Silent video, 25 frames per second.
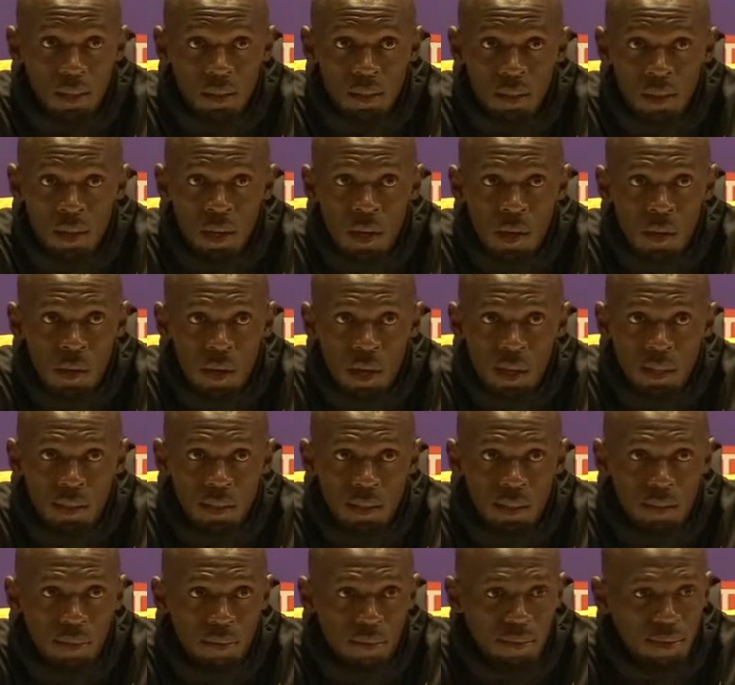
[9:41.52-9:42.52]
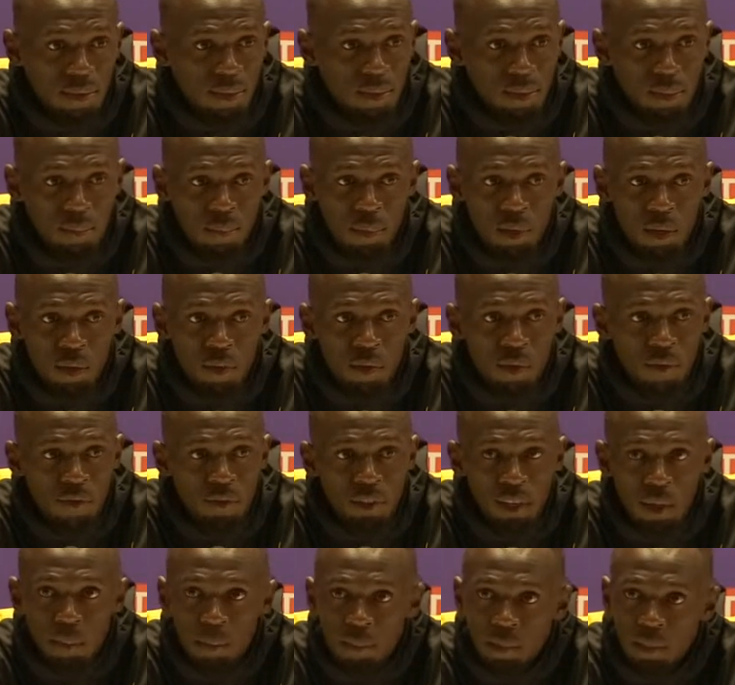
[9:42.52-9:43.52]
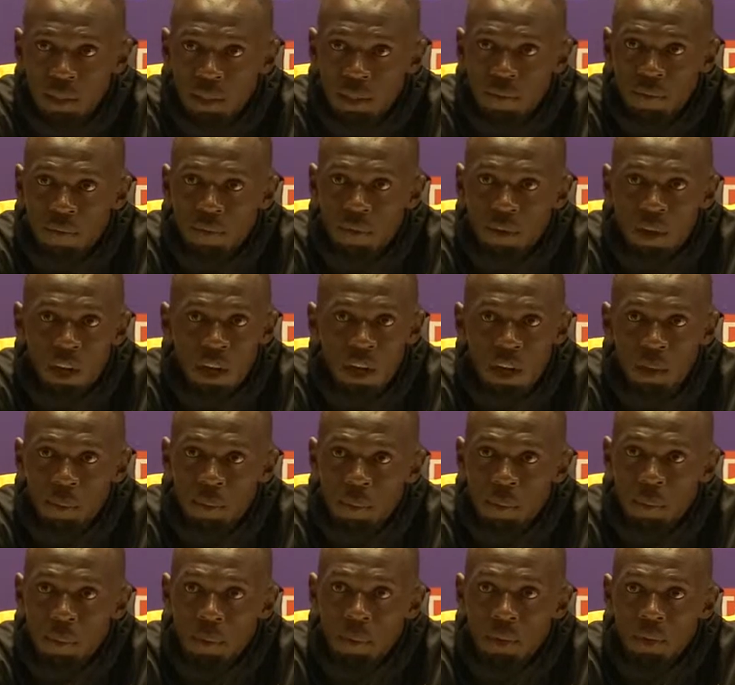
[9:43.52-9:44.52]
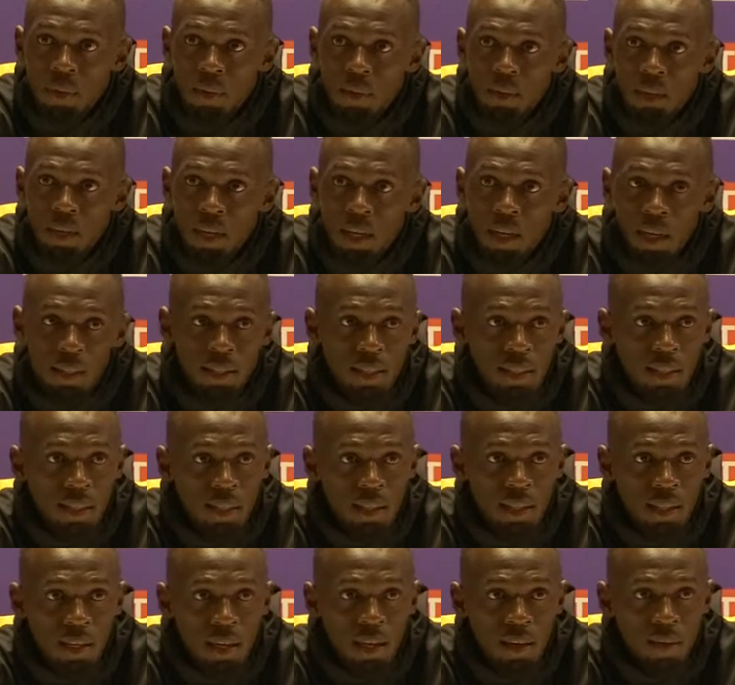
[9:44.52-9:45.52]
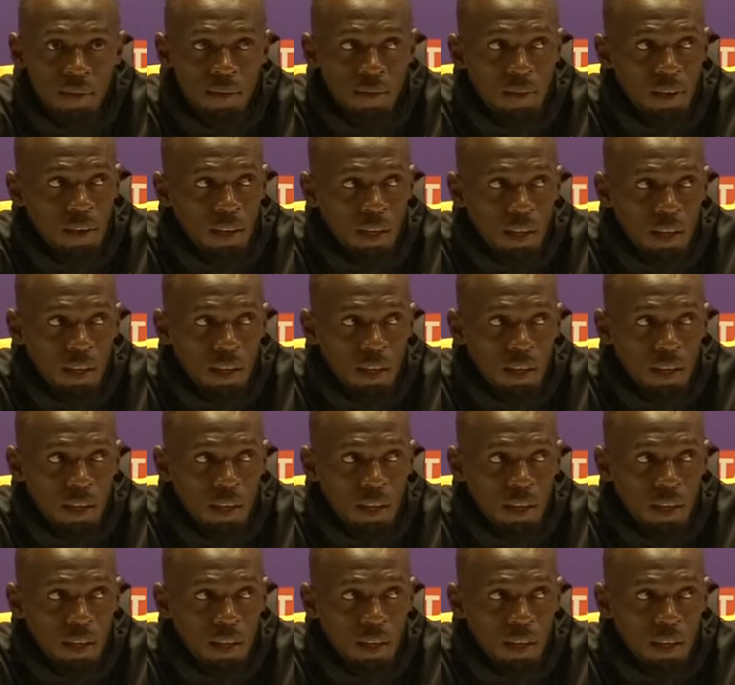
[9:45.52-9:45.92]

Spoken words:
No, it's been a rough championship for a lot of people. I think I've...